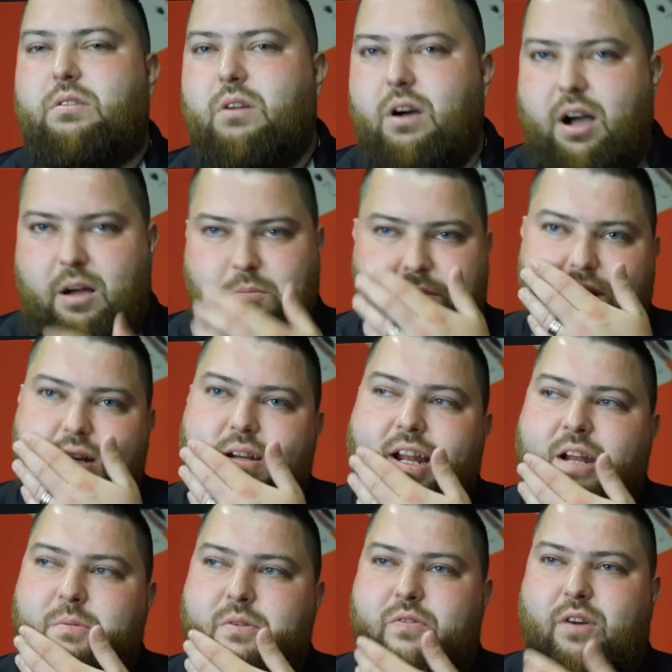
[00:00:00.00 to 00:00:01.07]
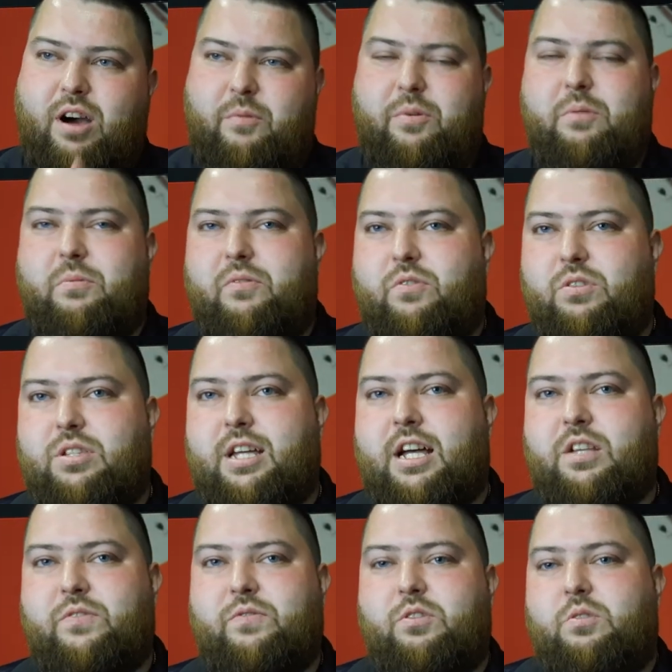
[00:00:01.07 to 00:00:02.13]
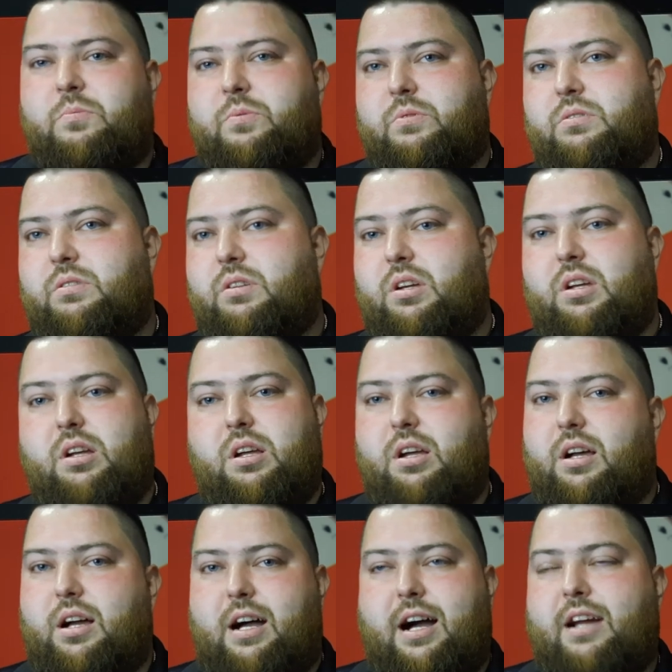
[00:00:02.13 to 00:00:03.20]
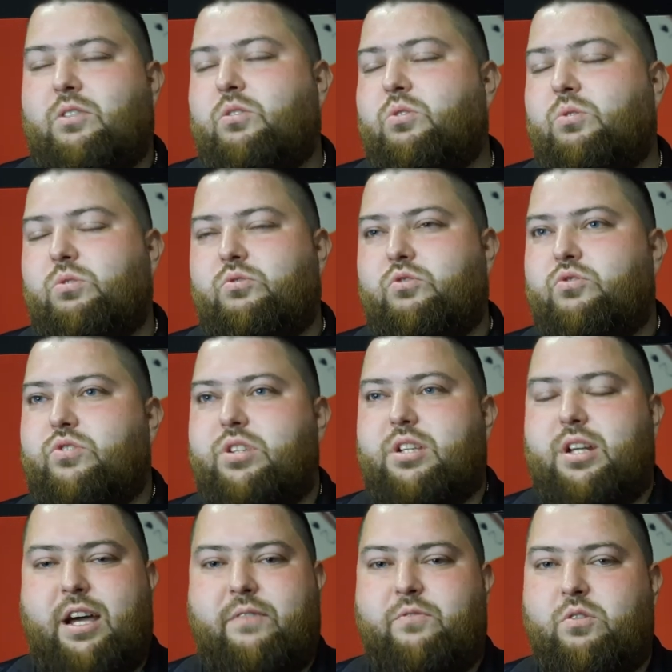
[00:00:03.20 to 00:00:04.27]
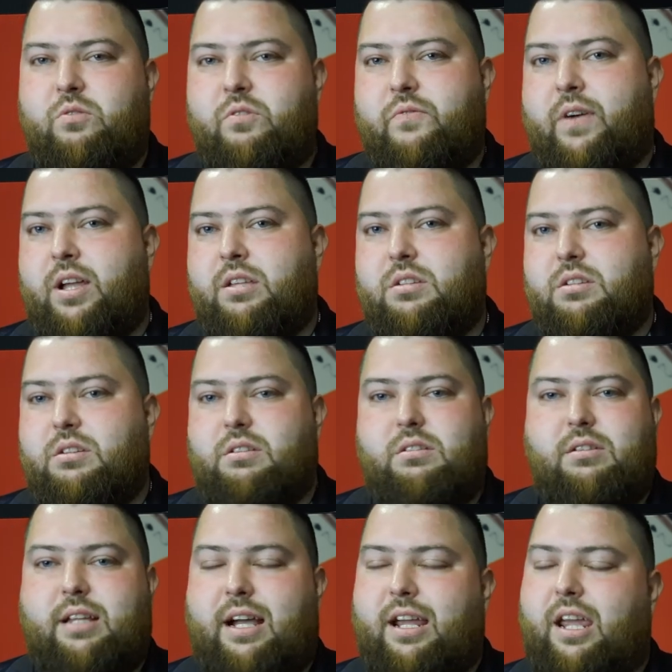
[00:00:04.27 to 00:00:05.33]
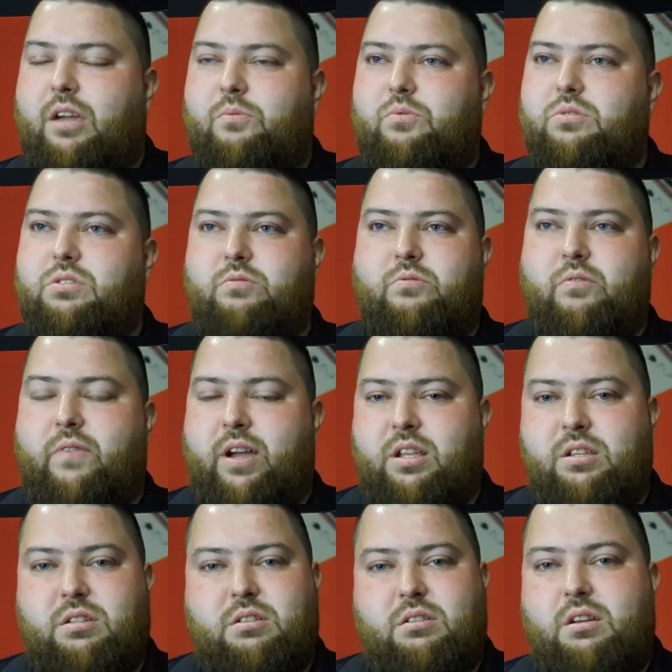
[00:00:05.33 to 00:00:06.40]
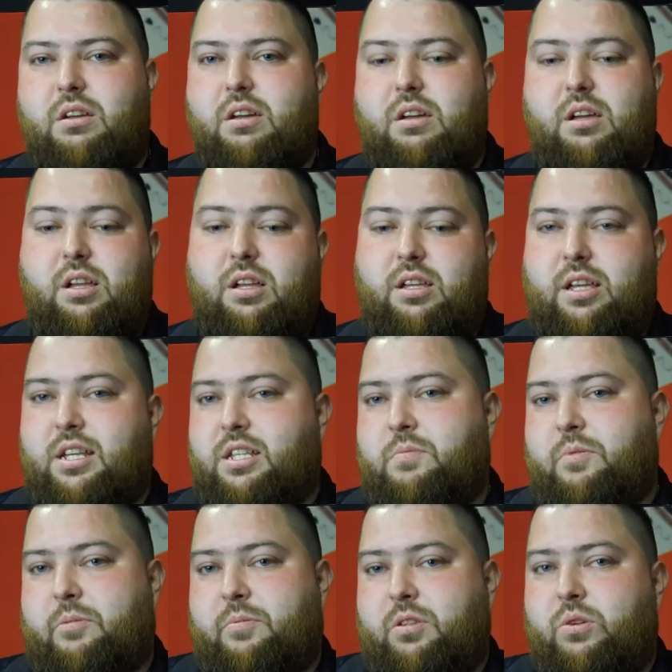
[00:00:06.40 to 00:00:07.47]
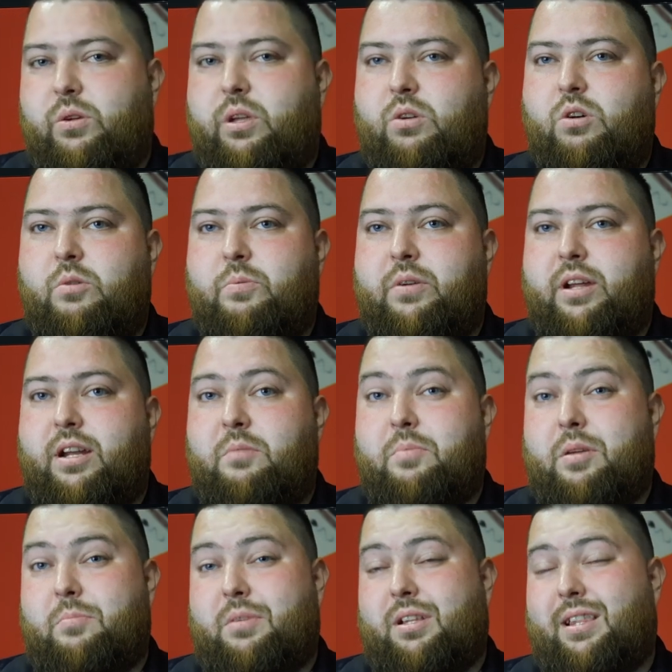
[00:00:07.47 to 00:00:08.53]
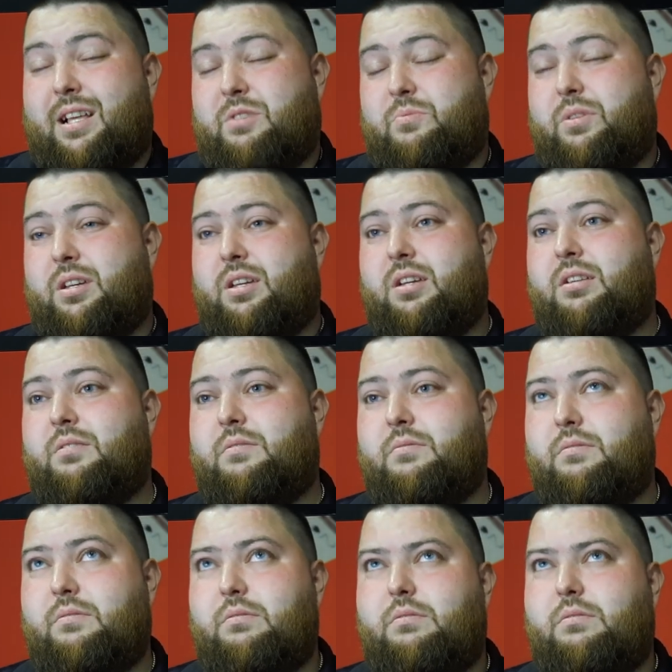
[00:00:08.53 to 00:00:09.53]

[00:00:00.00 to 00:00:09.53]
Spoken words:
I've beat Danny before. I beat him a few times before, but I don't know grudges and I have no revenge, and that game runs to revenge. Yes, he beat me in the UK Open and he beat me last week in